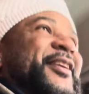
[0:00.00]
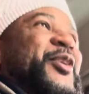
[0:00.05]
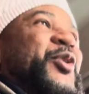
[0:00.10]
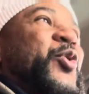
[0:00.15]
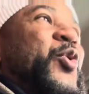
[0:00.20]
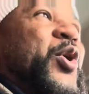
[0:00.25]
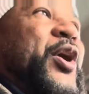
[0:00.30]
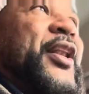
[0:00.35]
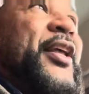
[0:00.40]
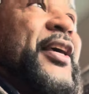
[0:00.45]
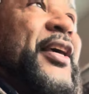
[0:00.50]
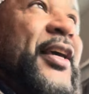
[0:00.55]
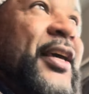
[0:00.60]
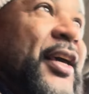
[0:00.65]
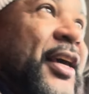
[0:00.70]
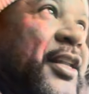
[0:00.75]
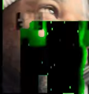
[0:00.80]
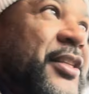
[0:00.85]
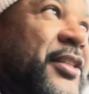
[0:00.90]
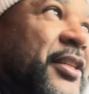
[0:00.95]
the whole
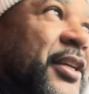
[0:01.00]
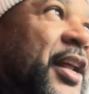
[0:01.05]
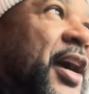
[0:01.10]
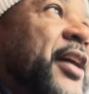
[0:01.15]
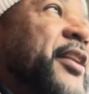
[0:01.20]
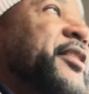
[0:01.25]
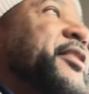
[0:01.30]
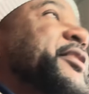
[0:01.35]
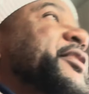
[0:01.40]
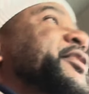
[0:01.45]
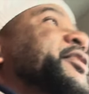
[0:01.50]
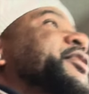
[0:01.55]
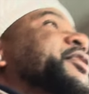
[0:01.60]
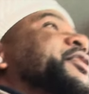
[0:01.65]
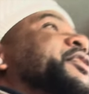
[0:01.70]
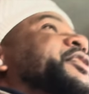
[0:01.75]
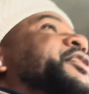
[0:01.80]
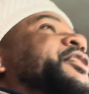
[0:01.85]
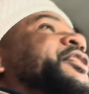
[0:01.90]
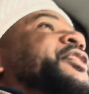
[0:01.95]
incident.
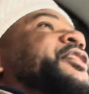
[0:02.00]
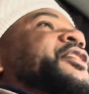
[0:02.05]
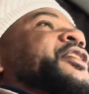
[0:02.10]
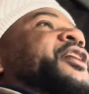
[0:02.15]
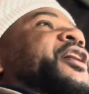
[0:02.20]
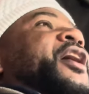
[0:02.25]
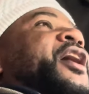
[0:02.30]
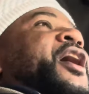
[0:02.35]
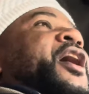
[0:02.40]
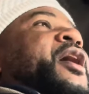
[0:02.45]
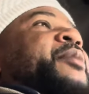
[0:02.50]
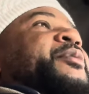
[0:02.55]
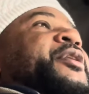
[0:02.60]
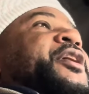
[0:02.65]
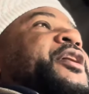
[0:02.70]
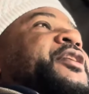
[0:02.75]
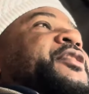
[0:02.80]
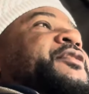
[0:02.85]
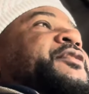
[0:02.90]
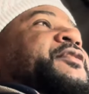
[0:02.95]
I
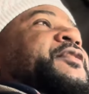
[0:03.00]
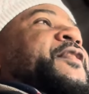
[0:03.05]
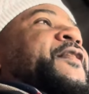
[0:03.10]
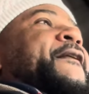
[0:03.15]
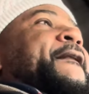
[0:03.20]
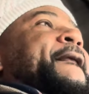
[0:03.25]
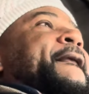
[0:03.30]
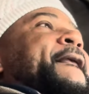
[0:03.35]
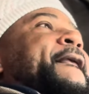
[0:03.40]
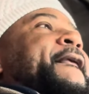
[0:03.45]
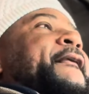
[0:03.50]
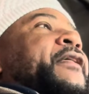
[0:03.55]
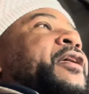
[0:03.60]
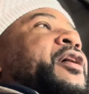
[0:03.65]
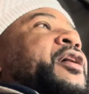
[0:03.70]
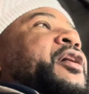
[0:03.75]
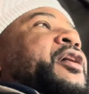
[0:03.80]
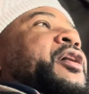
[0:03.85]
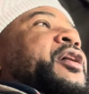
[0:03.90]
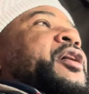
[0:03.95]
mean,
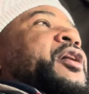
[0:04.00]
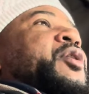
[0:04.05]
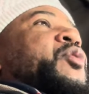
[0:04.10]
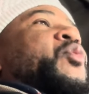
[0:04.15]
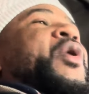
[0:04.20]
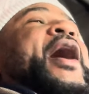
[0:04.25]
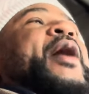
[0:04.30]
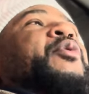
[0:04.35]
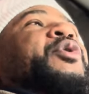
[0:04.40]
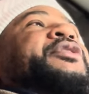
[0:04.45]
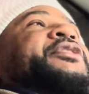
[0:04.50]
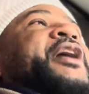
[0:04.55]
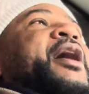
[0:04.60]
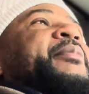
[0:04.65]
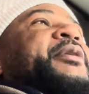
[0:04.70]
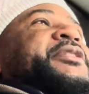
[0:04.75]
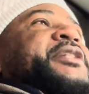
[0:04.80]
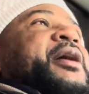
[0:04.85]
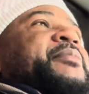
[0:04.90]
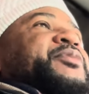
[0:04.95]
why would
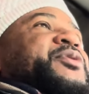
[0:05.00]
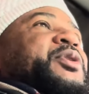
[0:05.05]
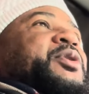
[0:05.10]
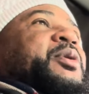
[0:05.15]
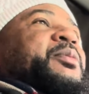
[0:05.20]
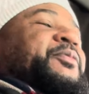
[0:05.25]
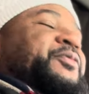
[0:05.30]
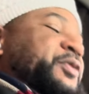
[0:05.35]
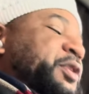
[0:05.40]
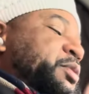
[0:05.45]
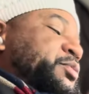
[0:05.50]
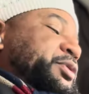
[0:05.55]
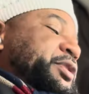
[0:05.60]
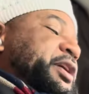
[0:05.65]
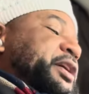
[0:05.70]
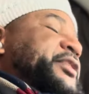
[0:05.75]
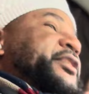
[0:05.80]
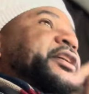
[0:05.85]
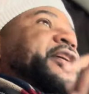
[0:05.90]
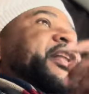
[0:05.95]
Tommy Thompson come forward
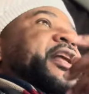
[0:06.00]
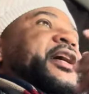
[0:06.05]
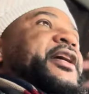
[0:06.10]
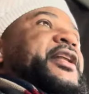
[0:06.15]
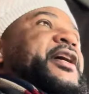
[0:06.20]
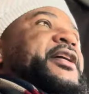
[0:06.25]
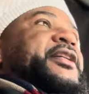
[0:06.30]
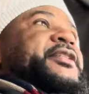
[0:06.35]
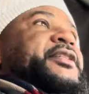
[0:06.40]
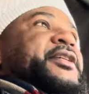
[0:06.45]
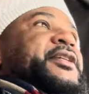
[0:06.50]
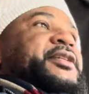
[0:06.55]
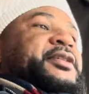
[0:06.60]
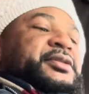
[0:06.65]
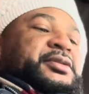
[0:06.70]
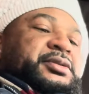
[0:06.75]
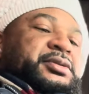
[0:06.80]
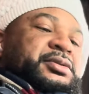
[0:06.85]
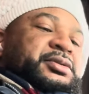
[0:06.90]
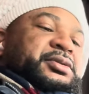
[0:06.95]
with a thing like that?
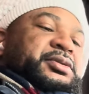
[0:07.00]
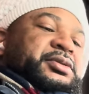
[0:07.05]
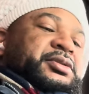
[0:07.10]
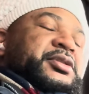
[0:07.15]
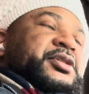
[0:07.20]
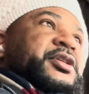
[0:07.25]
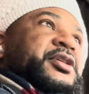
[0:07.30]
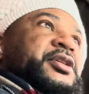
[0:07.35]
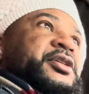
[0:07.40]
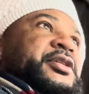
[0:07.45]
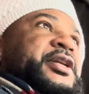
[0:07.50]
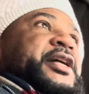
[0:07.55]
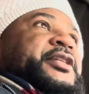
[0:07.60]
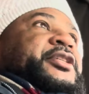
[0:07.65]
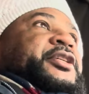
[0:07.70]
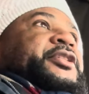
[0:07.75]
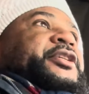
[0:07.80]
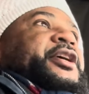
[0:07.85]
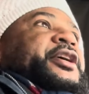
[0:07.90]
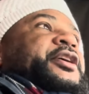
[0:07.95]
That's
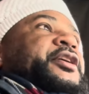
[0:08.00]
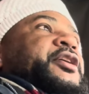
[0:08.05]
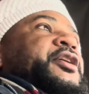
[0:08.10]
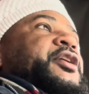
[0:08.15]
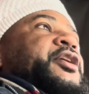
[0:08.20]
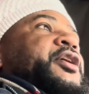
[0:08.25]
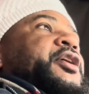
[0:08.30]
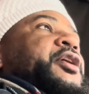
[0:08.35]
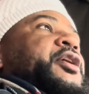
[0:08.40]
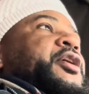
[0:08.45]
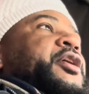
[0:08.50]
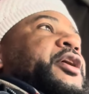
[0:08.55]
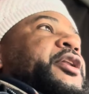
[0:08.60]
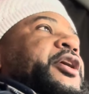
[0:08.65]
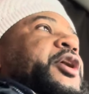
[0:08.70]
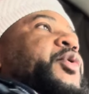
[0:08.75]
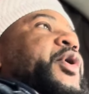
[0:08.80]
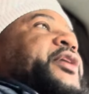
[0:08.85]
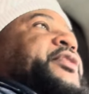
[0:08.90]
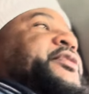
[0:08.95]
the thing. And the
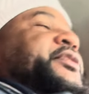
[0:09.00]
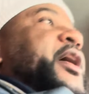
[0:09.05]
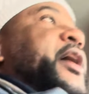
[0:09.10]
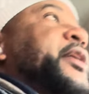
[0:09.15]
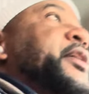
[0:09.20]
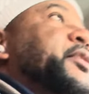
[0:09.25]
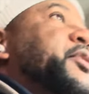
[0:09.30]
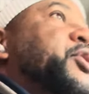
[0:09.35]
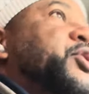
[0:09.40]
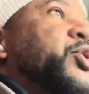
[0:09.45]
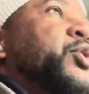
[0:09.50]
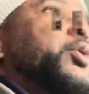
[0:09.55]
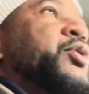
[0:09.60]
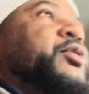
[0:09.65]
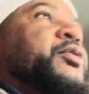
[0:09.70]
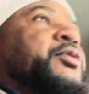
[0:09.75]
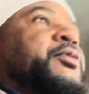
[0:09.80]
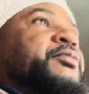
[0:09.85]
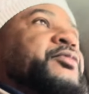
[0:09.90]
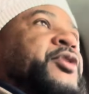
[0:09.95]
question is too,
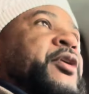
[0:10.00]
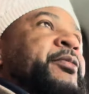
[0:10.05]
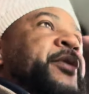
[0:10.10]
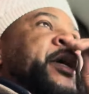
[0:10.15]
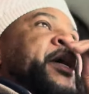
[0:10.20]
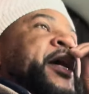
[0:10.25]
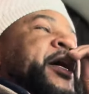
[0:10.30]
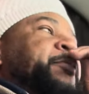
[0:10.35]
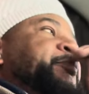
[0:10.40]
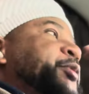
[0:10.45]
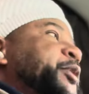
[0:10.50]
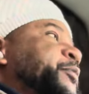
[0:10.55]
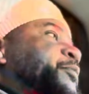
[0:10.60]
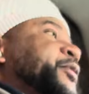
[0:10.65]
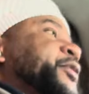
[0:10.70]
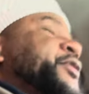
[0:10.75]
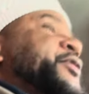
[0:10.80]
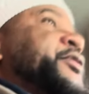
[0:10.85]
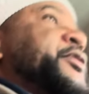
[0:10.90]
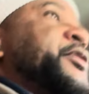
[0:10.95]
Jamaican people,